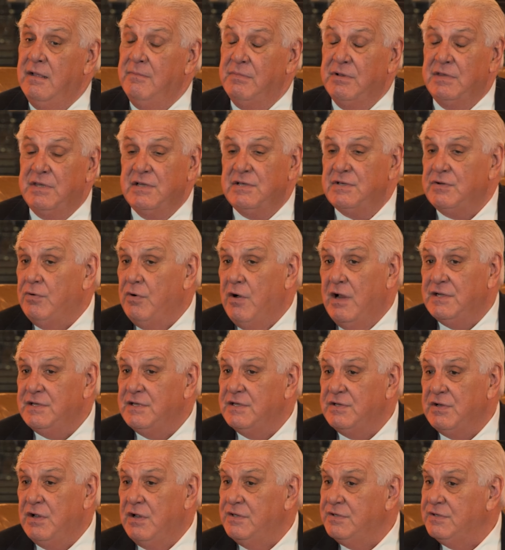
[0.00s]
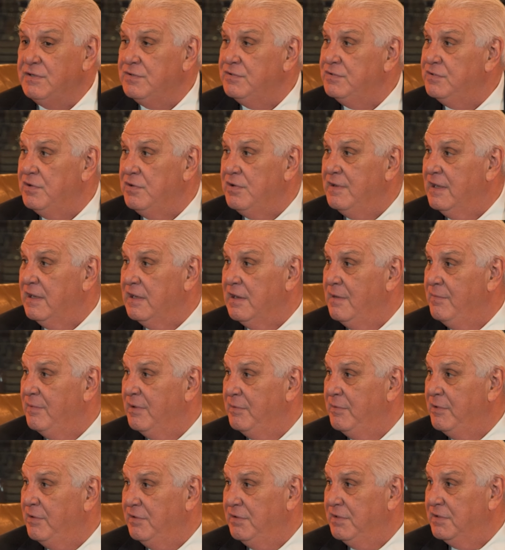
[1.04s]
But this crosses all
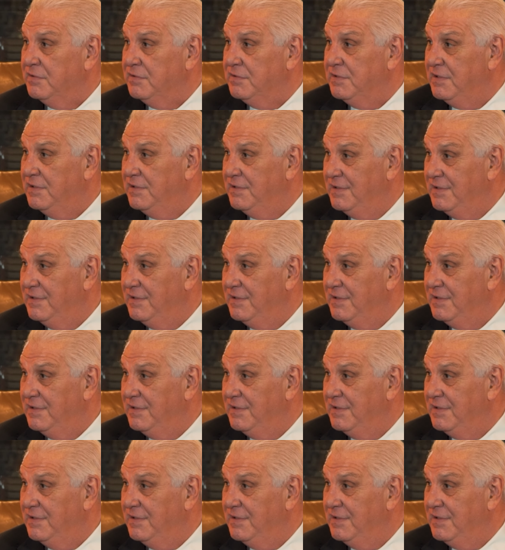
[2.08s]
socioeconomic barriers.